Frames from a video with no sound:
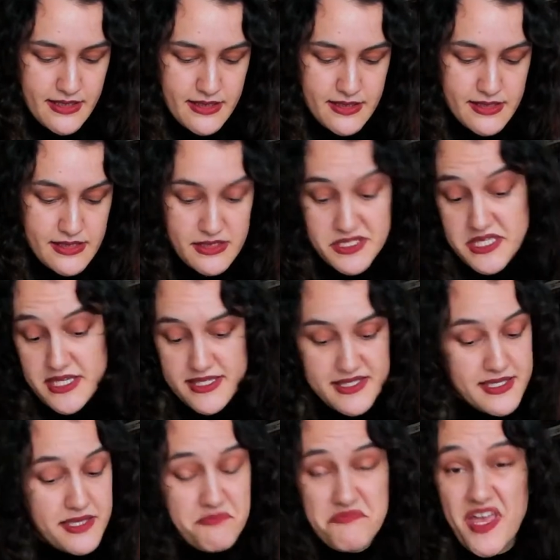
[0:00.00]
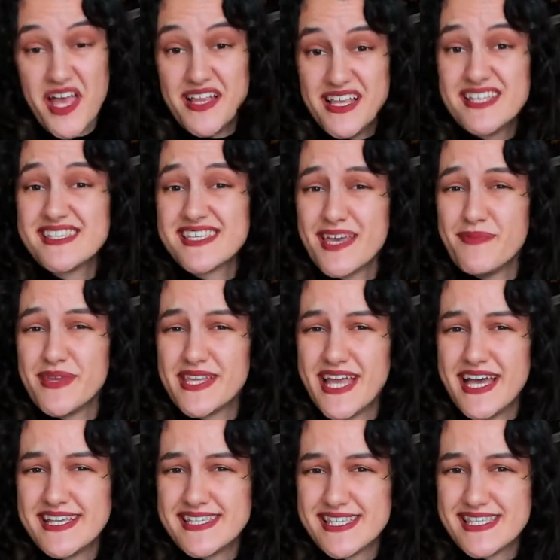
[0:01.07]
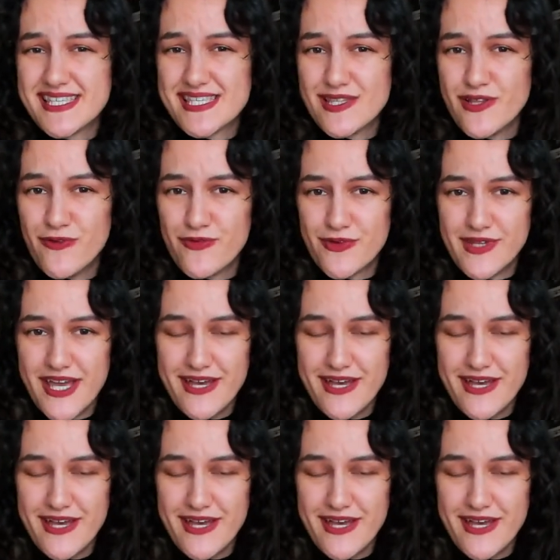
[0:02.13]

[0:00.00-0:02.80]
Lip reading: 60. Yeah, let's keep it nice and slow for now.